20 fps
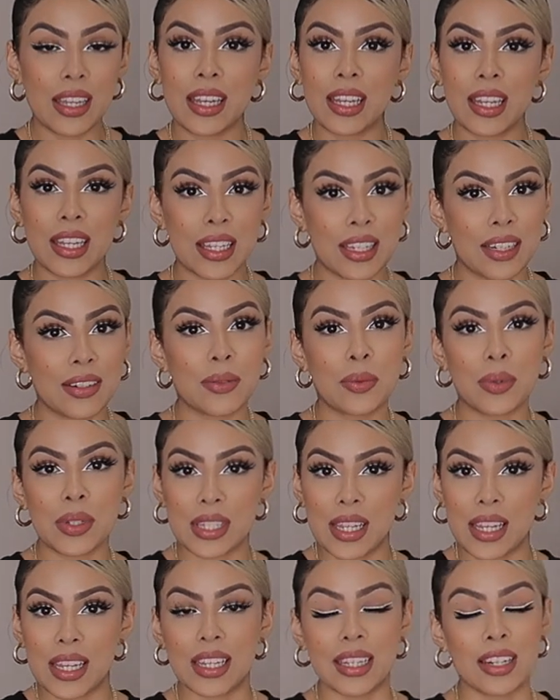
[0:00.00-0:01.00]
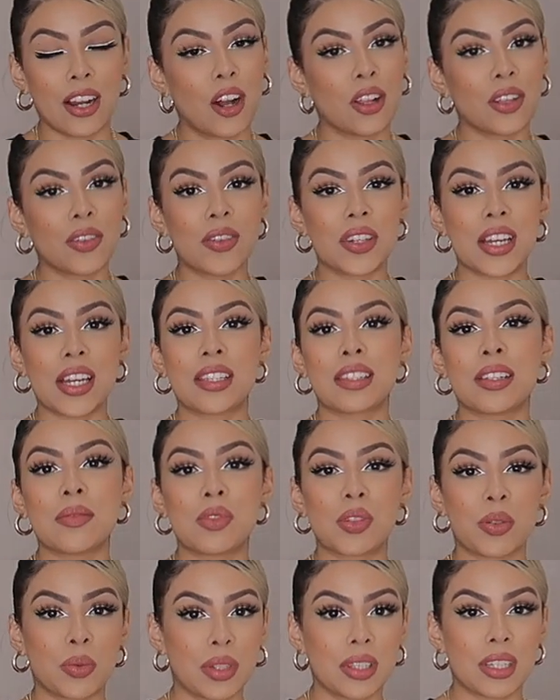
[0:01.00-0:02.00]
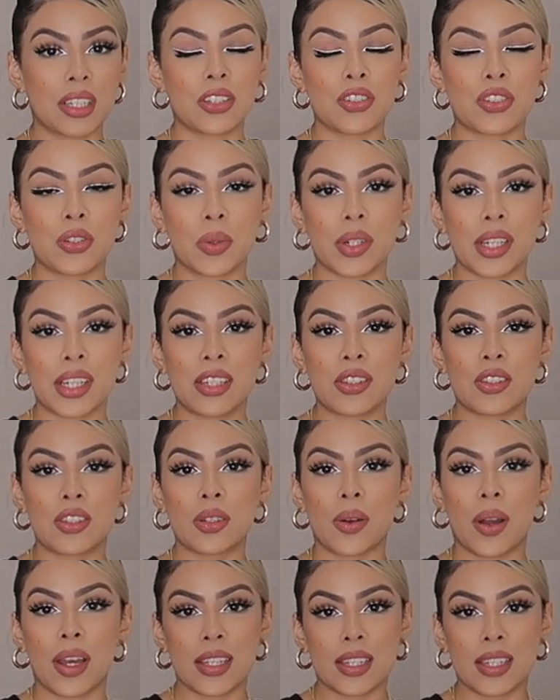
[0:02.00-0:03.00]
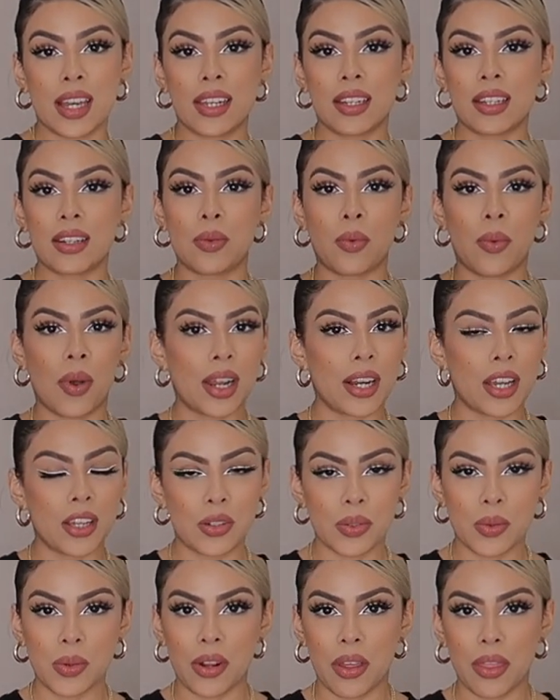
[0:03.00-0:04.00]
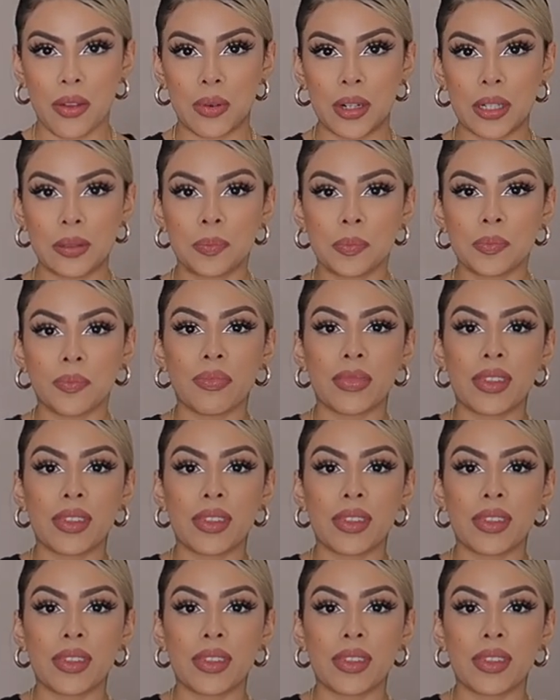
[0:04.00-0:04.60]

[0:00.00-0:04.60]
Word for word: it was a hit. All of you guys seemed to really enjoy it, so I decided why not do another one.